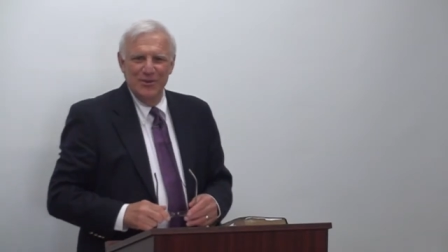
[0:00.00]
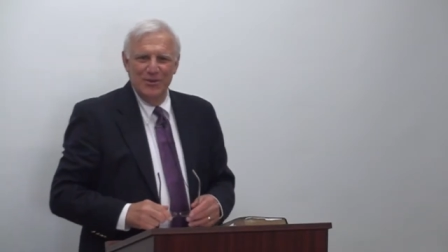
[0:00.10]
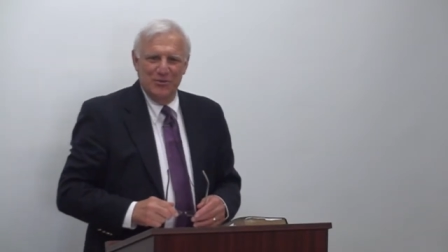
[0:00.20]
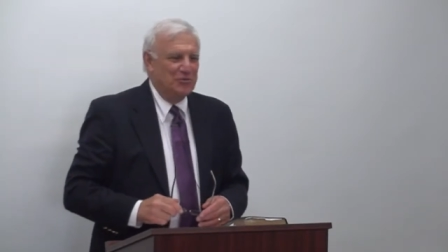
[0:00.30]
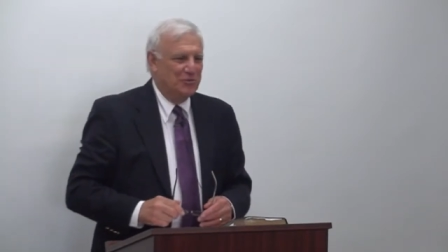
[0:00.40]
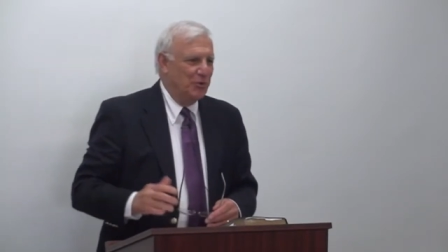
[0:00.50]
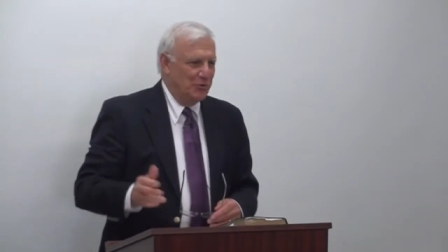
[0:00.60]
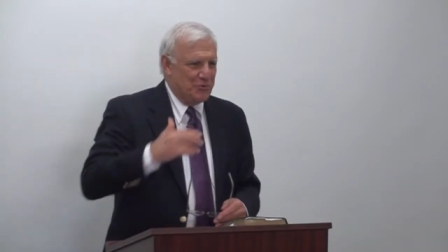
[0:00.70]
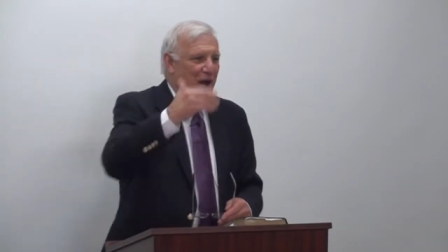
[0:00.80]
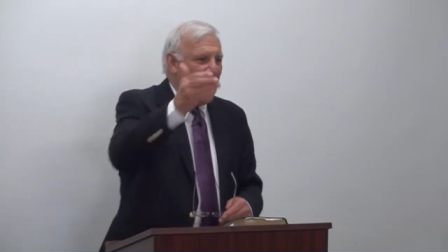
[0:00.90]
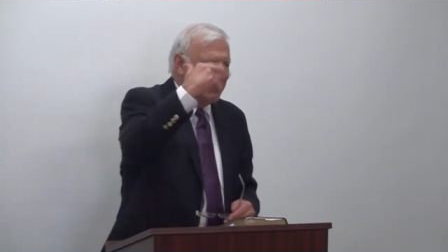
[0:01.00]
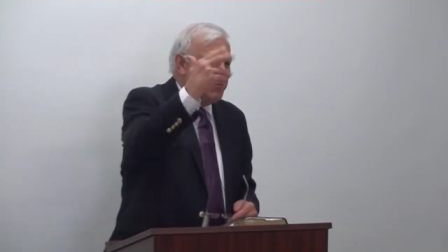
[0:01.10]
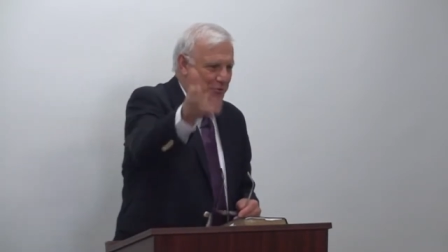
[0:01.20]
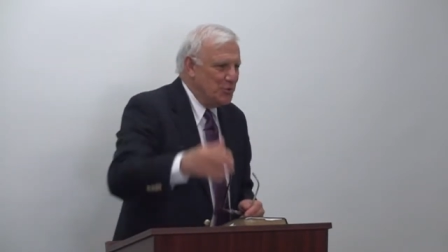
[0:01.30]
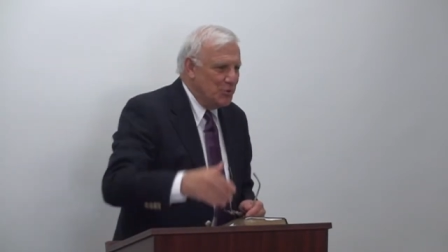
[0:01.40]
You just don't drive
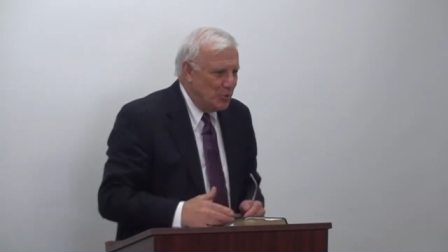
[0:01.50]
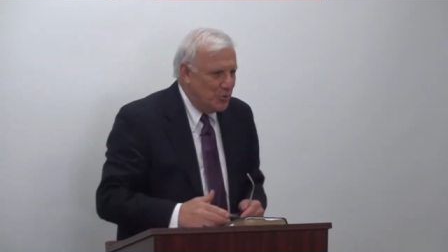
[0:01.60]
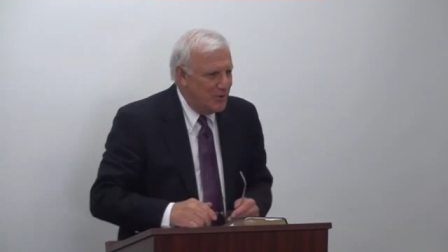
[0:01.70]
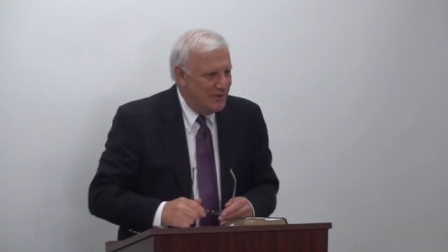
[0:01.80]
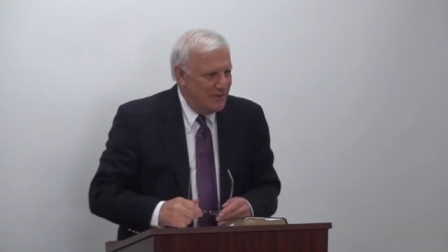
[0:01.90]
through